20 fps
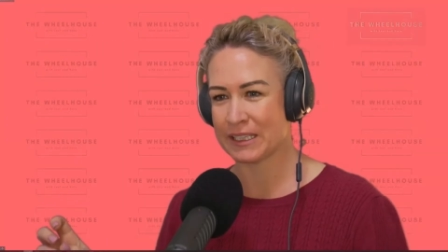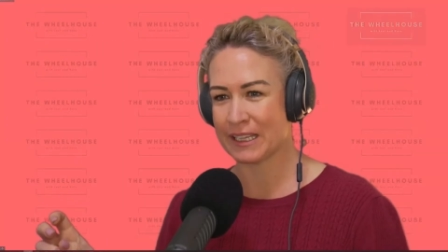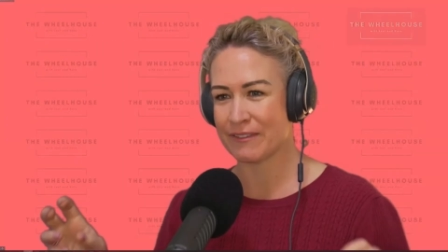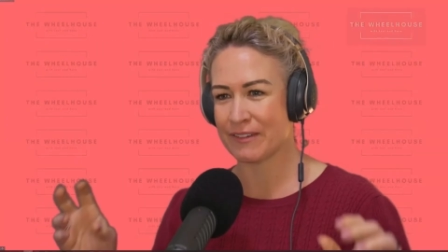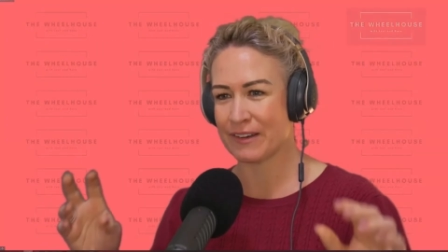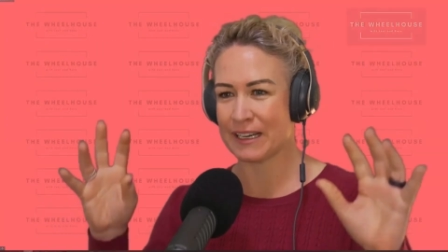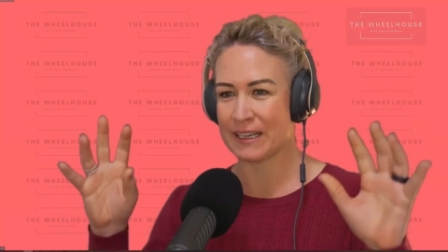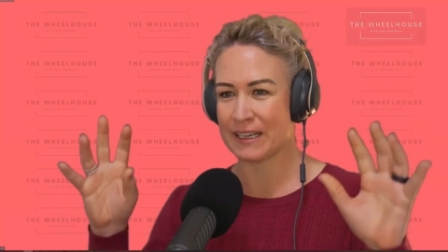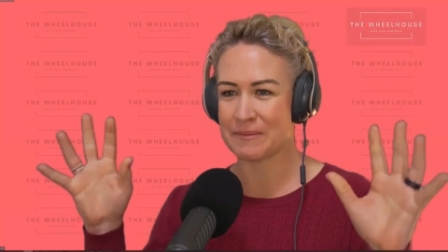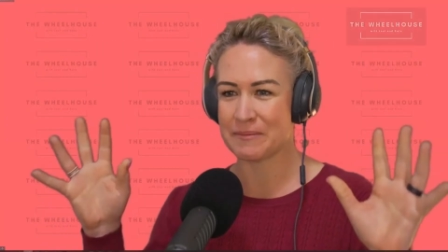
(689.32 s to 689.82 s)
putting
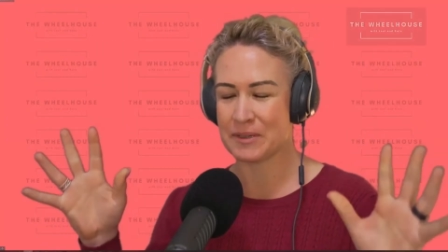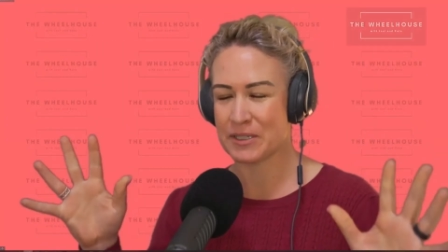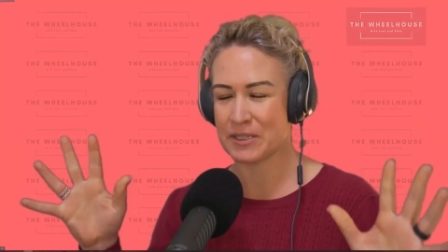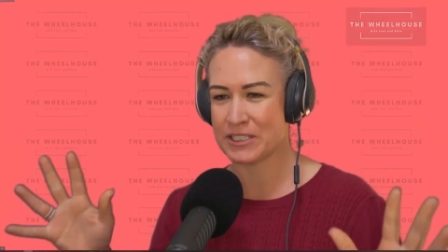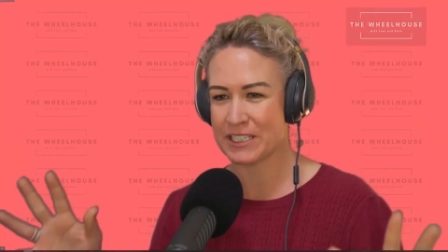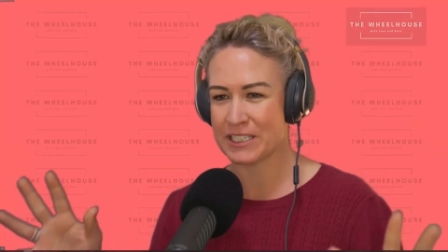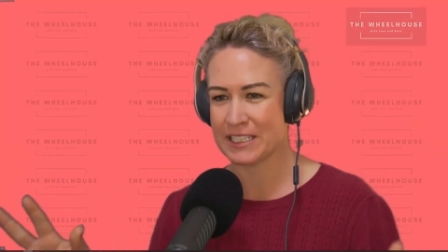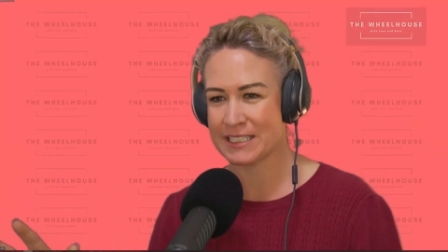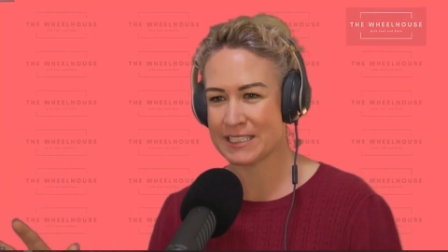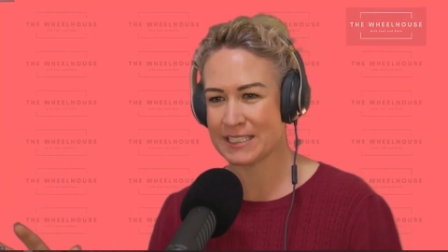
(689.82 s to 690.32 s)
love heart
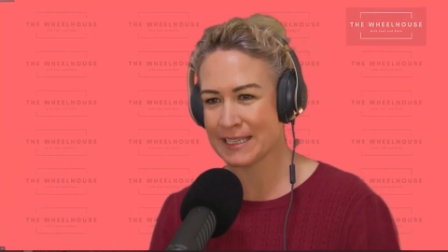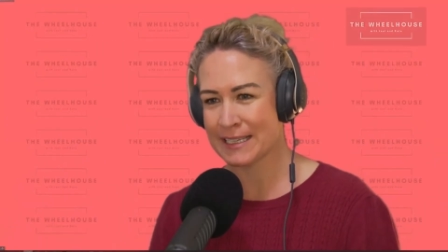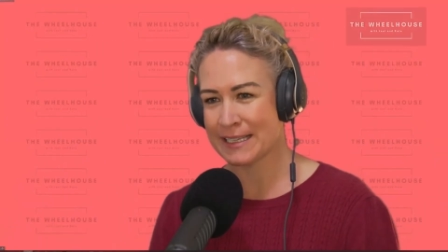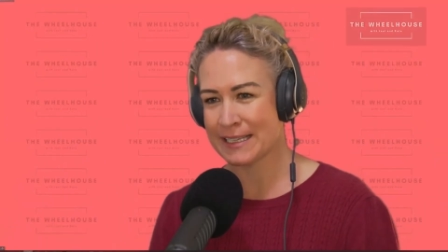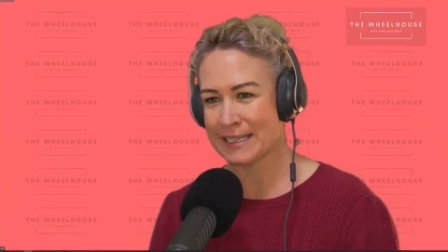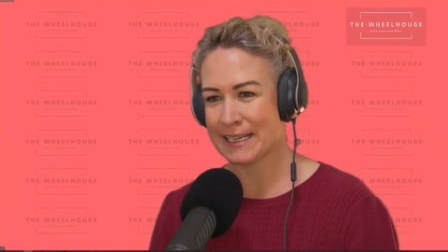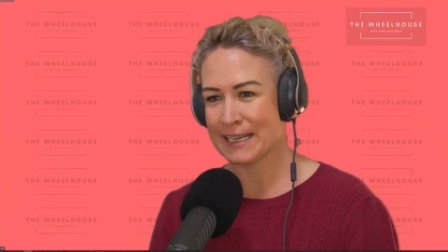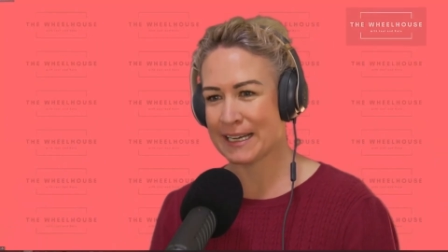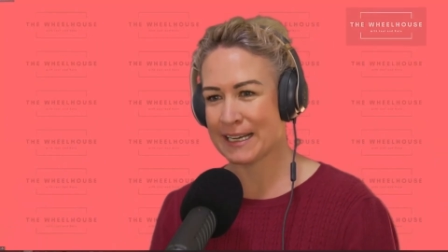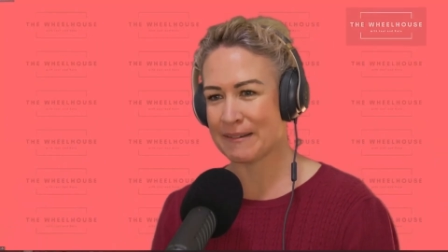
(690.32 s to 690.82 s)
emojis
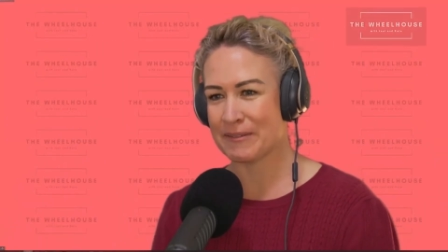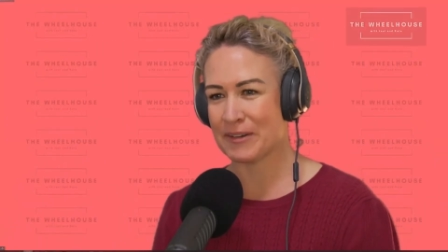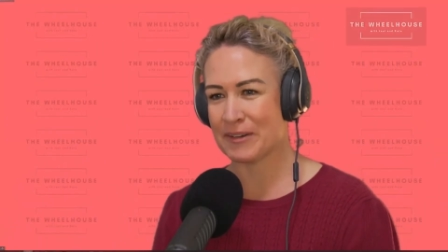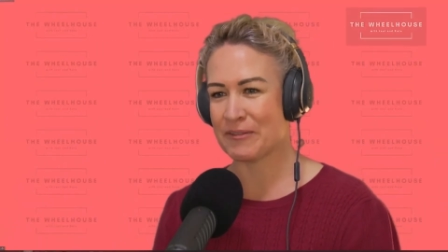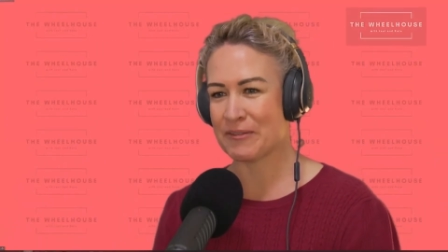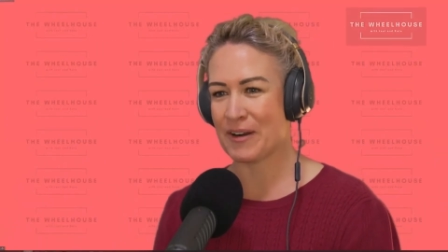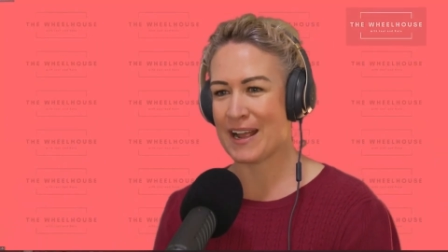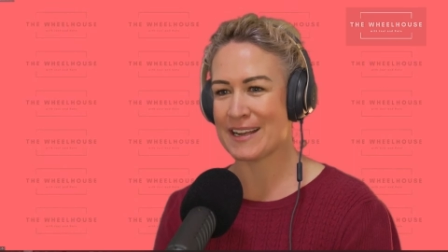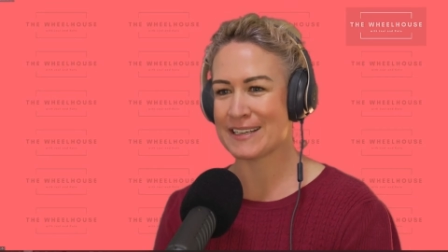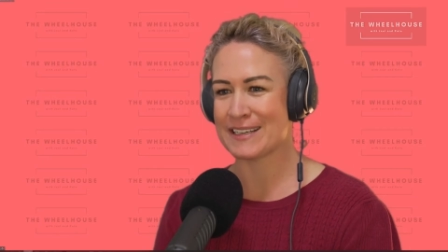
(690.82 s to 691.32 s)
um,
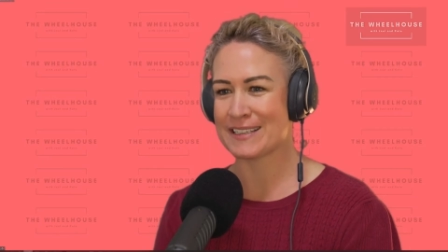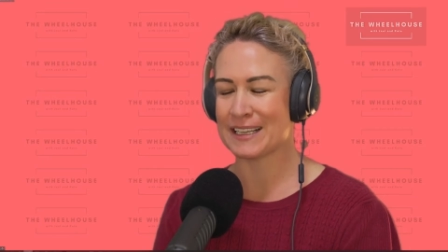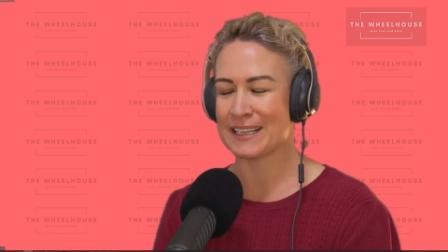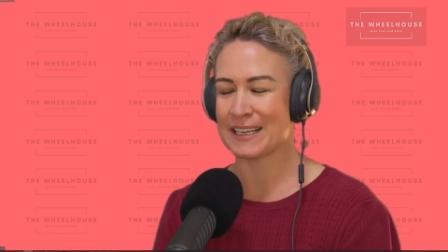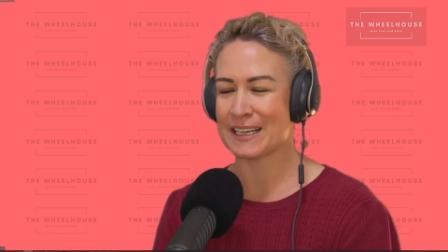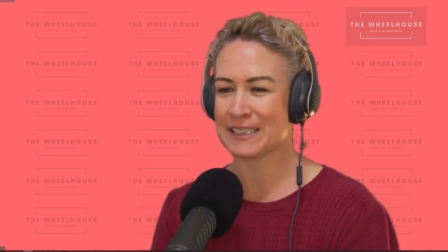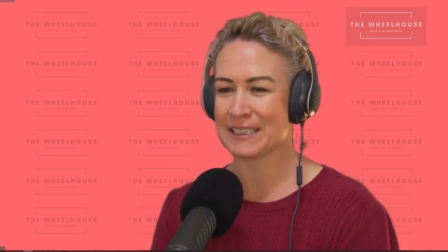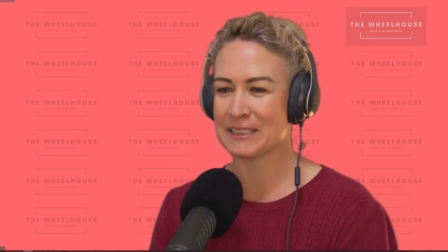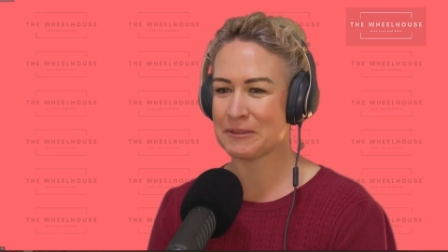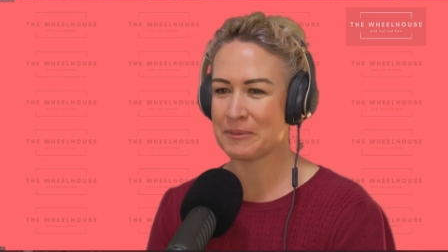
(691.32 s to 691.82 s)
around it,
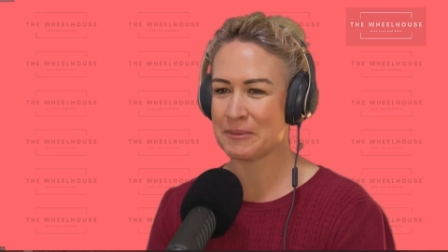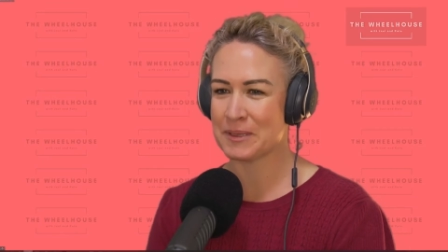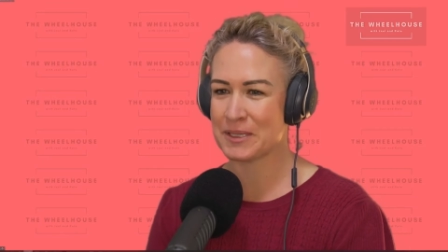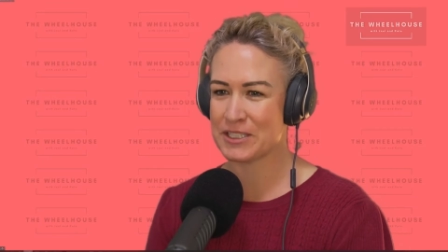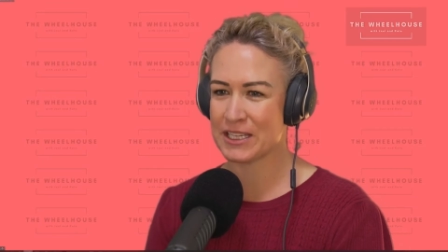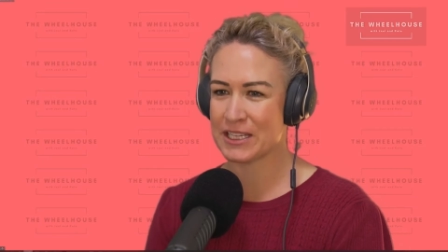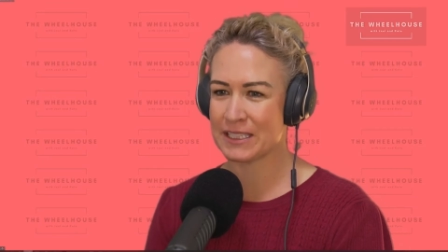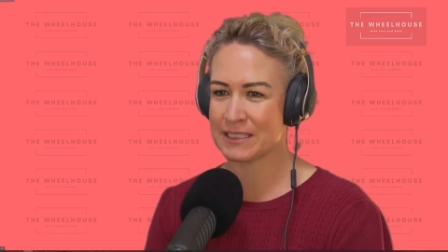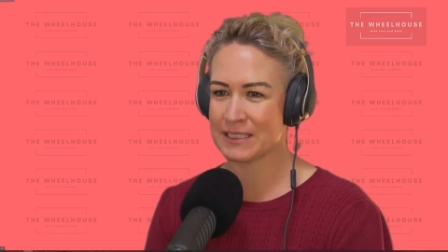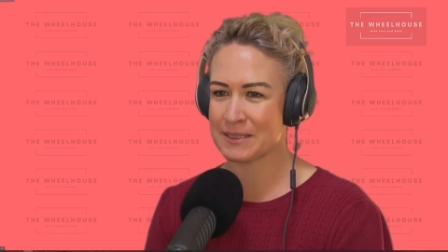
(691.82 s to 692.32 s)
like a little
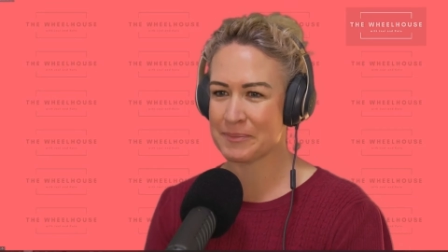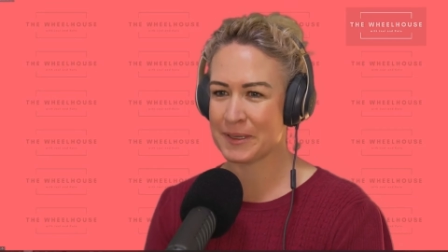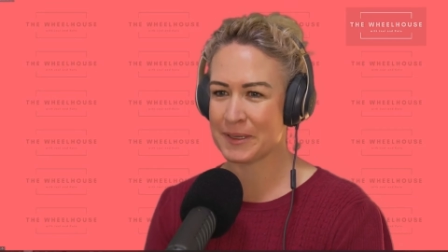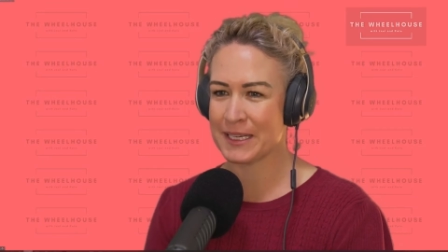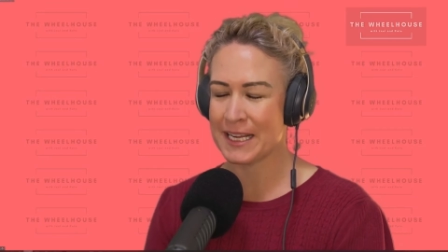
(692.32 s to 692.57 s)
bit jealous.